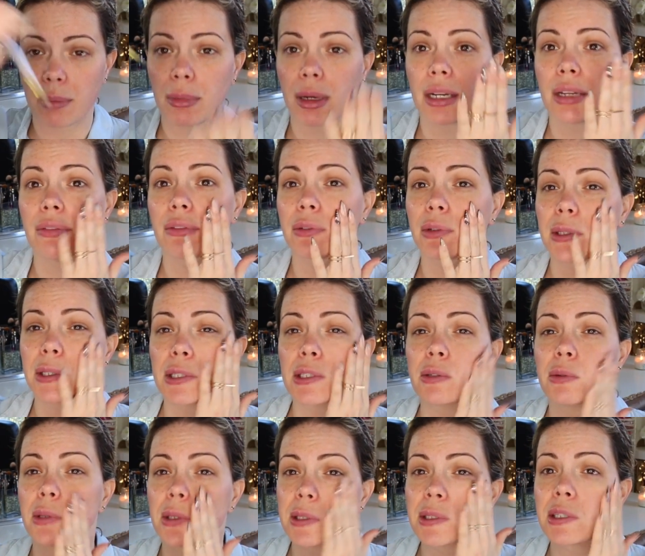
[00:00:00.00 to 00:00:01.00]
I'm not even really
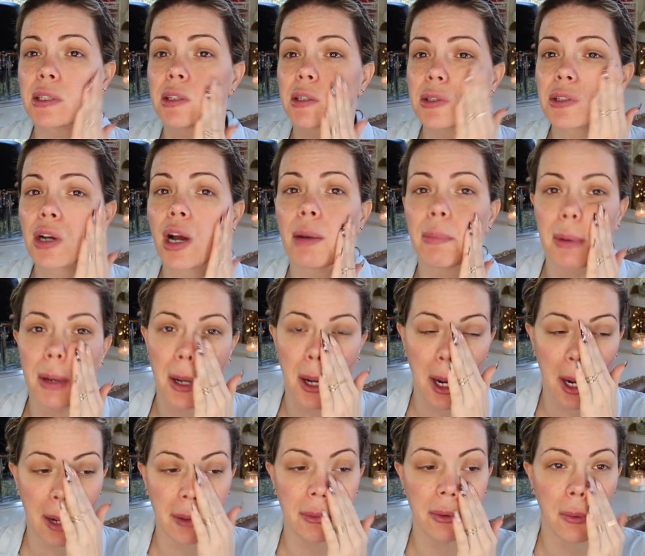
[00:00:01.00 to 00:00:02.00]
squeezing the dropper.
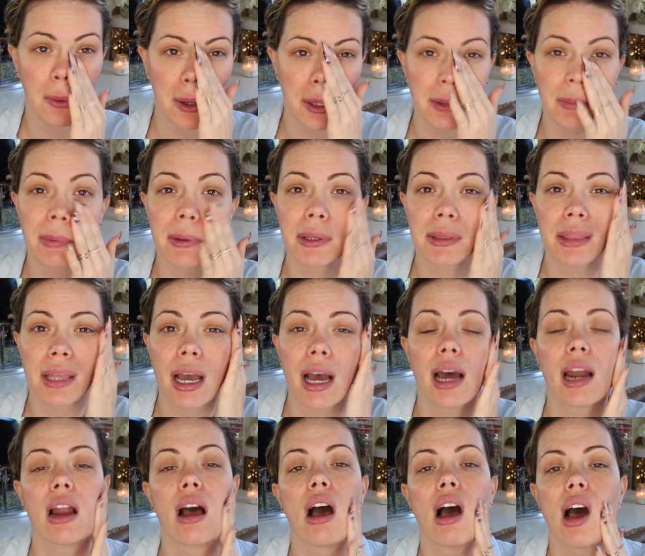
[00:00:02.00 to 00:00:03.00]
And I'm going to put
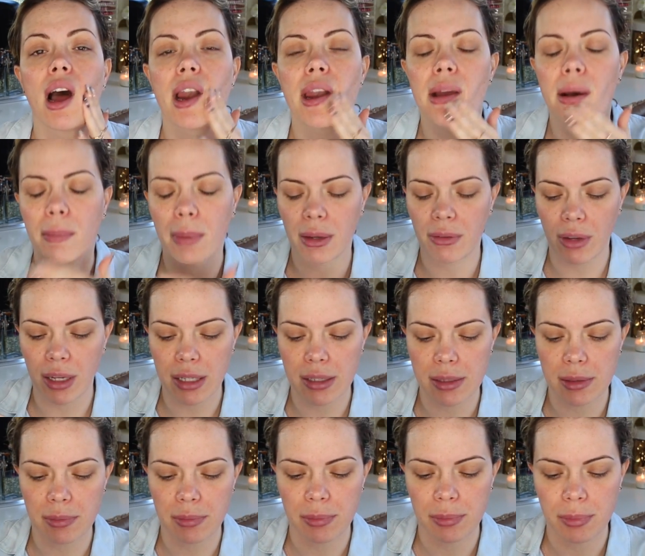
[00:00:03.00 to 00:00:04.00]
that on my
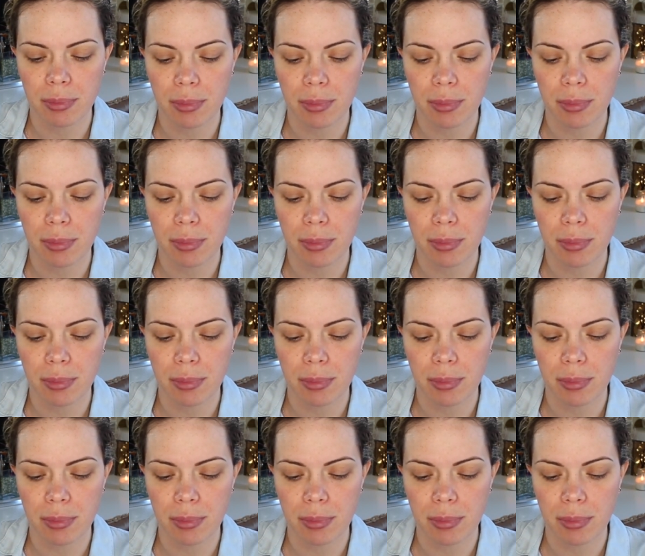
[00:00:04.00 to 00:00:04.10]
face.